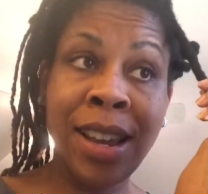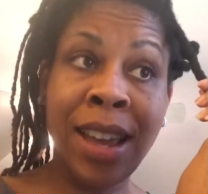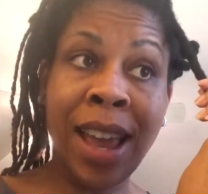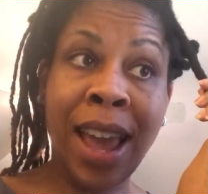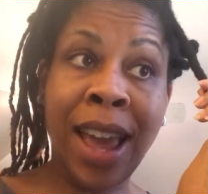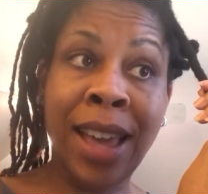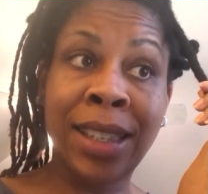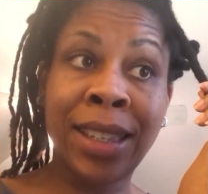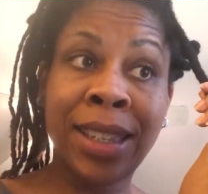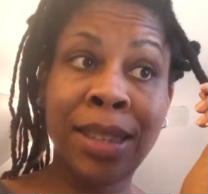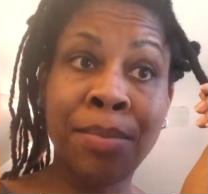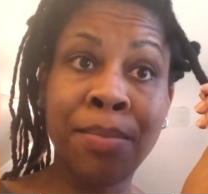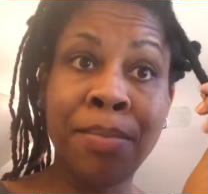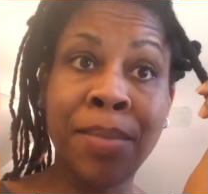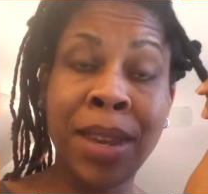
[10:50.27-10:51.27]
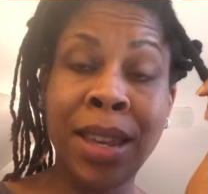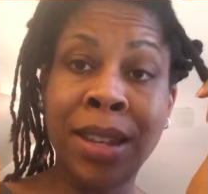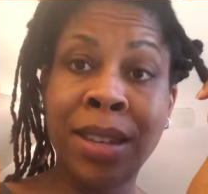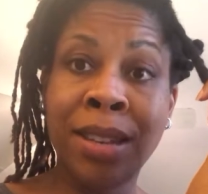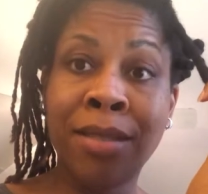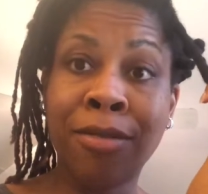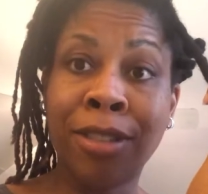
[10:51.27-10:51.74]
has
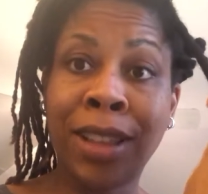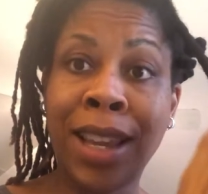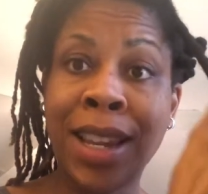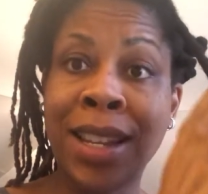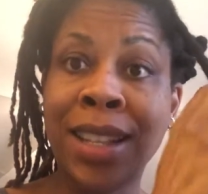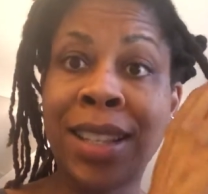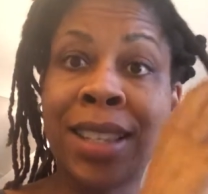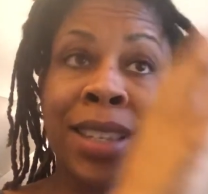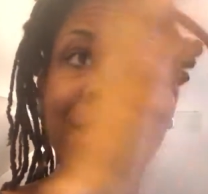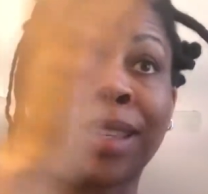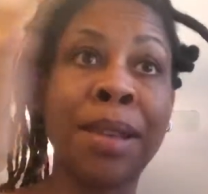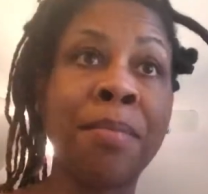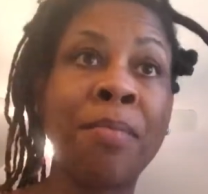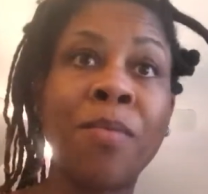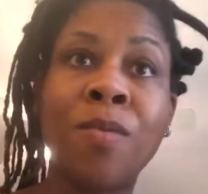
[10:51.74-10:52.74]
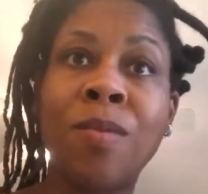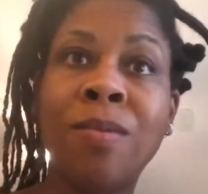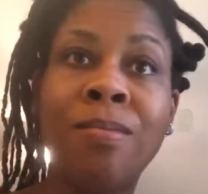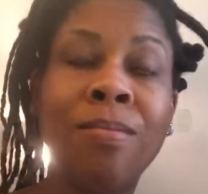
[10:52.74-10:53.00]
been related to some